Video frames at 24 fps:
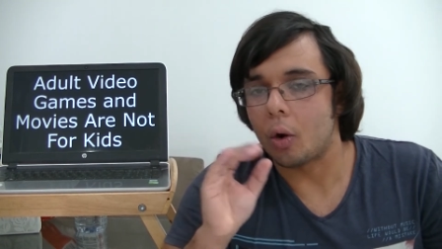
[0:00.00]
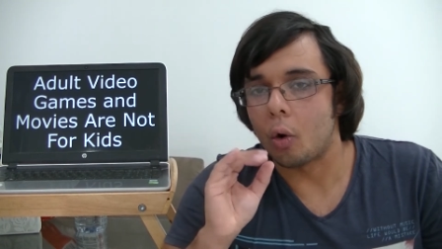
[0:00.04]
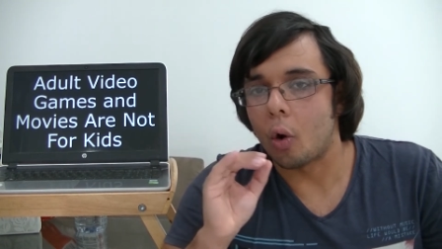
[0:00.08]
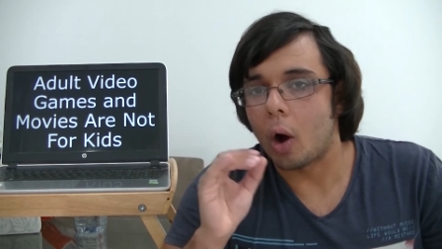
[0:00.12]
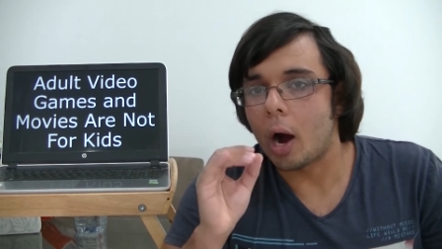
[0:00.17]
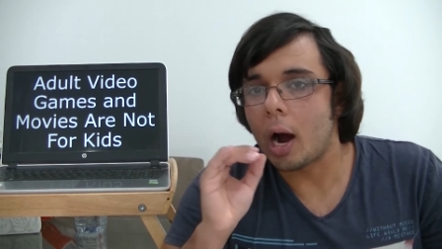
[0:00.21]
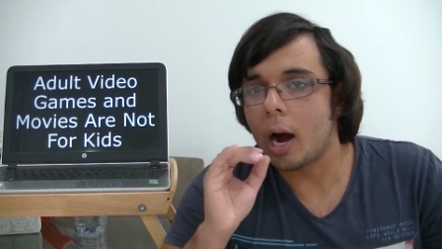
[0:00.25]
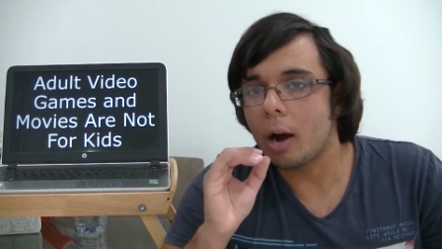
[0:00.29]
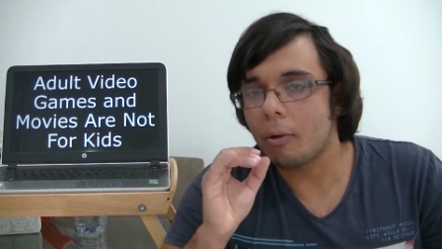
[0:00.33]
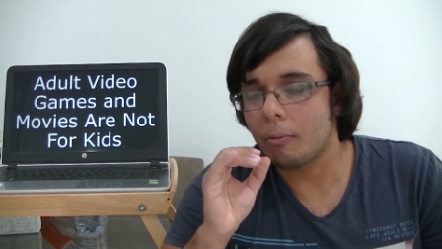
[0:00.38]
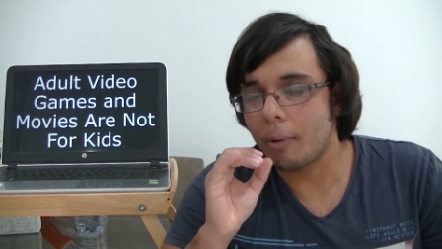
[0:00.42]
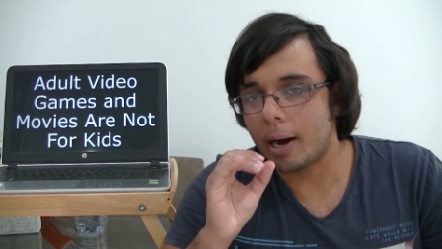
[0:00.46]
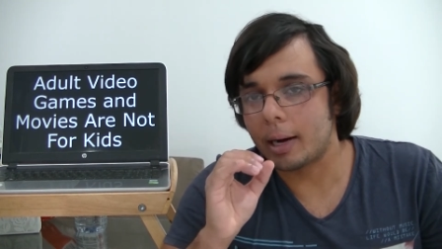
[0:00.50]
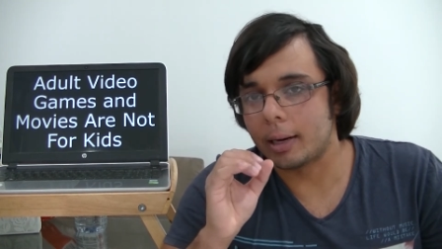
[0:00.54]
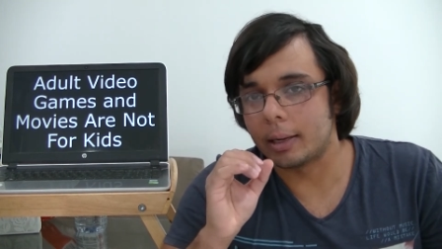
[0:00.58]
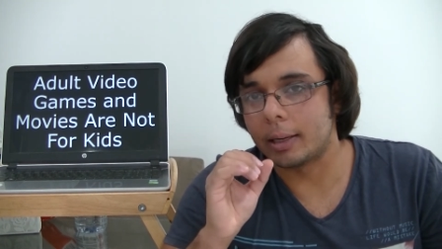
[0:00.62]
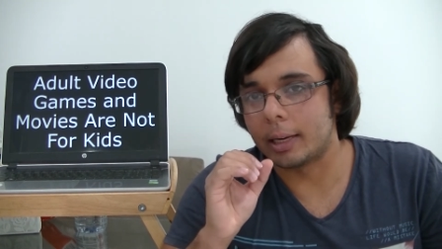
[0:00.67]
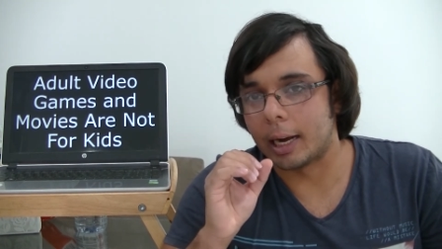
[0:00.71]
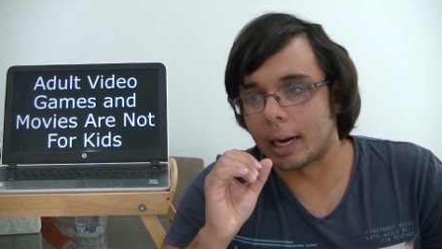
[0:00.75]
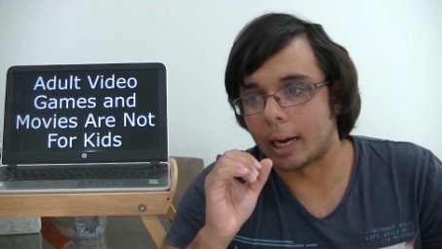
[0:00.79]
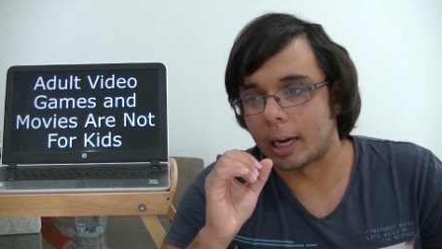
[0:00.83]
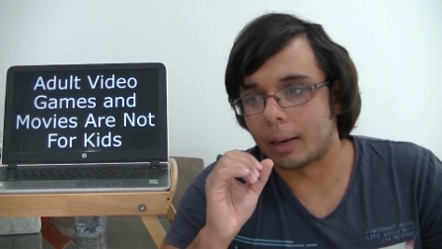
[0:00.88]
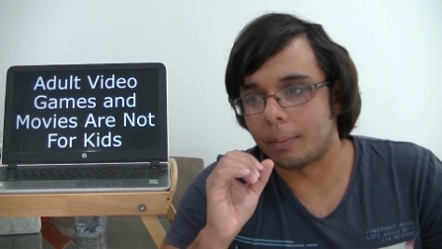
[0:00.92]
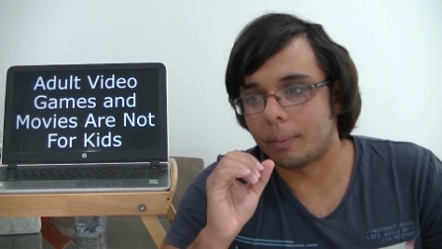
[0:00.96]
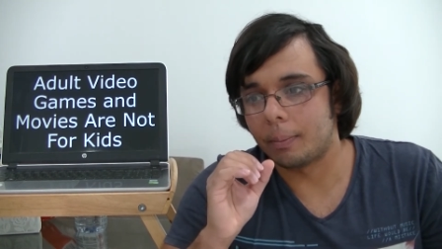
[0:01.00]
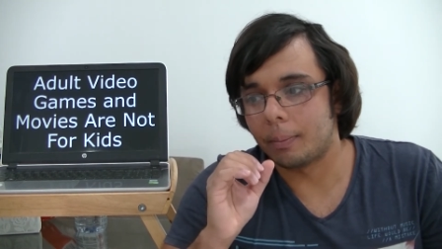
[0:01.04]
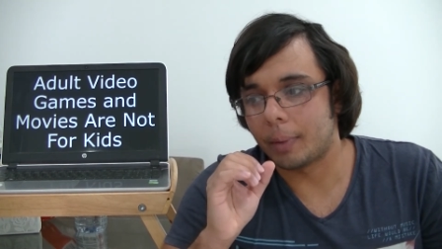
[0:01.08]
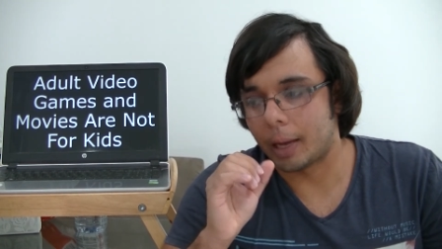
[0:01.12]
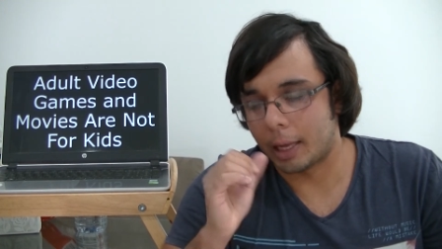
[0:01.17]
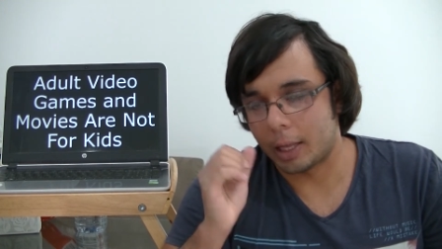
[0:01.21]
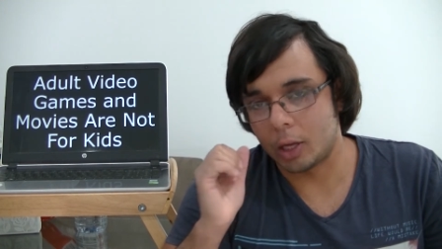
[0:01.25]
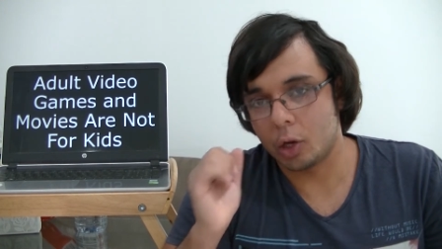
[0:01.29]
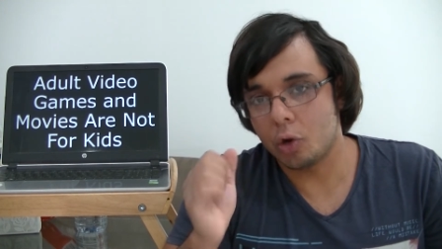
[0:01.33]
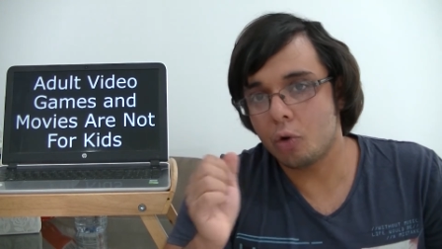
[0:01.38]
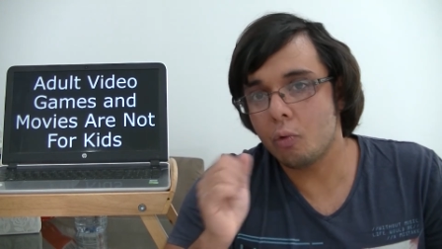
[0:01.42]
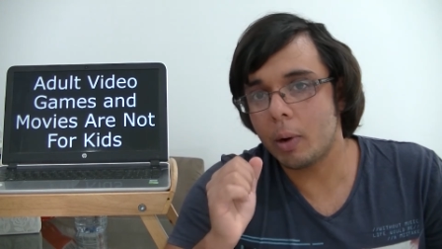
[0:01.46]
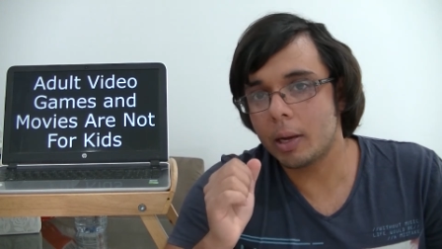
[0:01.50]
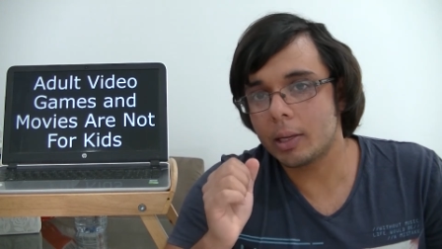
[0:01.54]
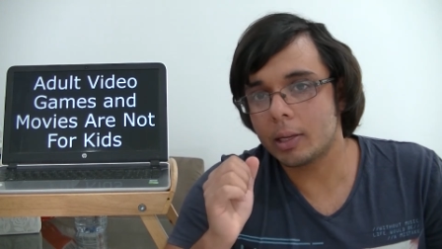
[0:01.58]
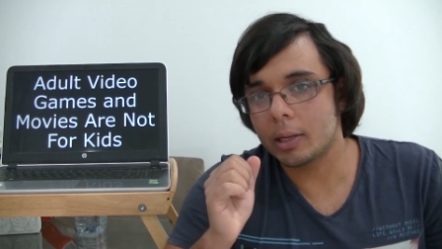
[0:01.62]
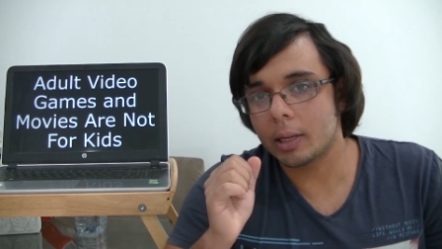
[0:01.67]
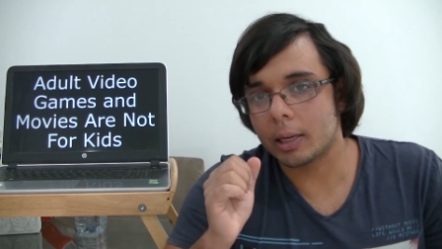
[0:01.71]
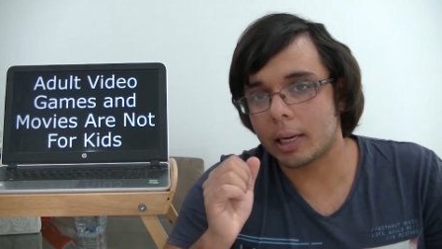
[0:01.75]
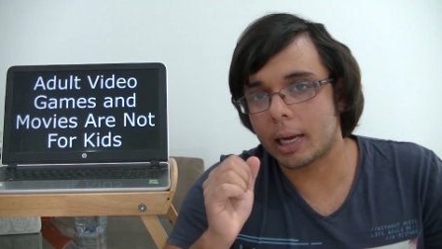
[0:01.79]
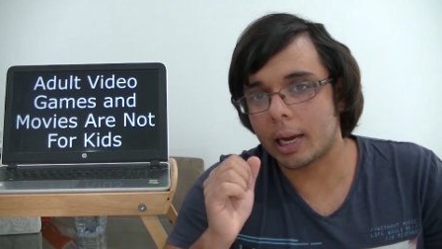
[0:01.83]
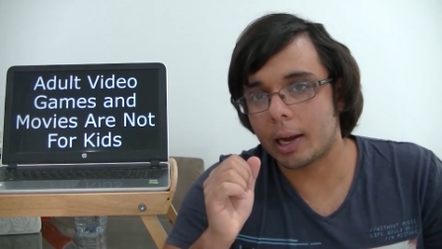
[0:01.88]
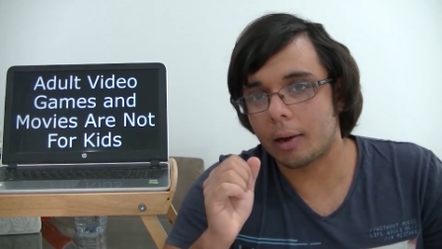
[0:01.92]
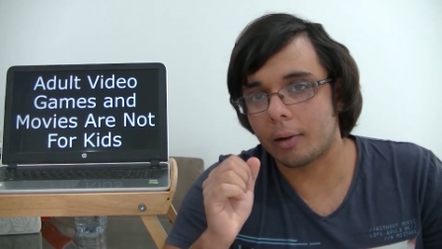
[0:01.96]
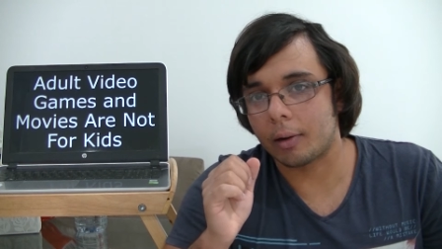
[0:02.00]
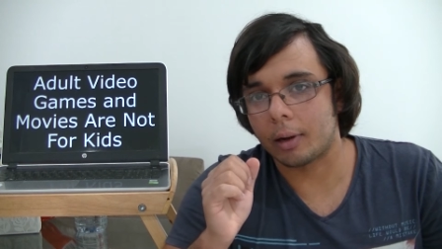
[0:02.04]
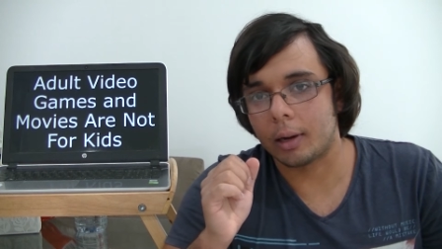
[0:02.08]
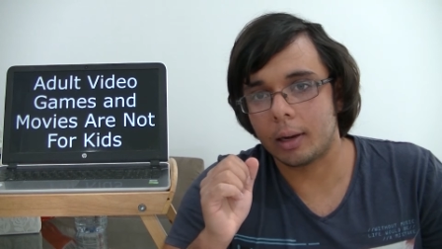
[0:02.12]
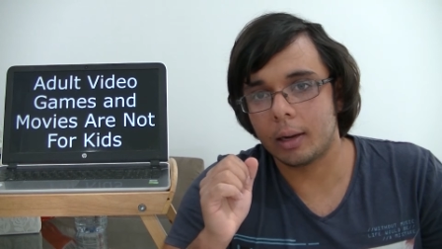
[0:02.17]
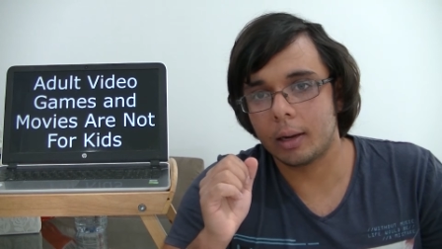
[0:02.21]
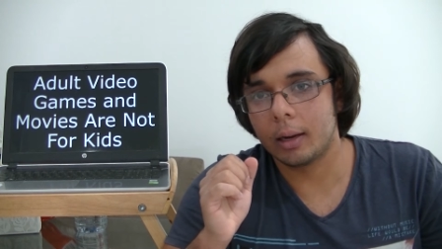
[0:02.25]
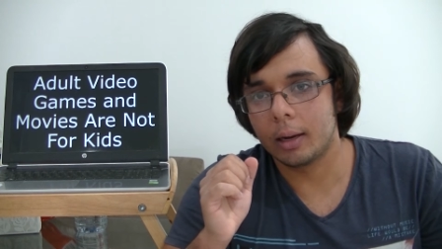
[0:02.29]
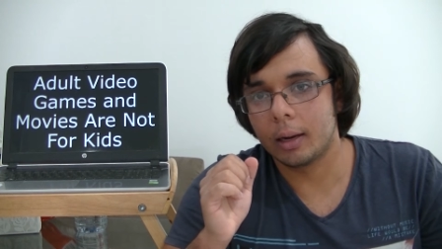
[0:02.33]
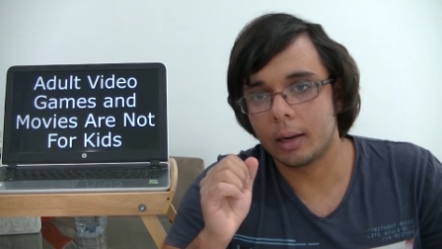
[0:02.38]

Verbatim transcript: or R-rated game, and you went to the counter,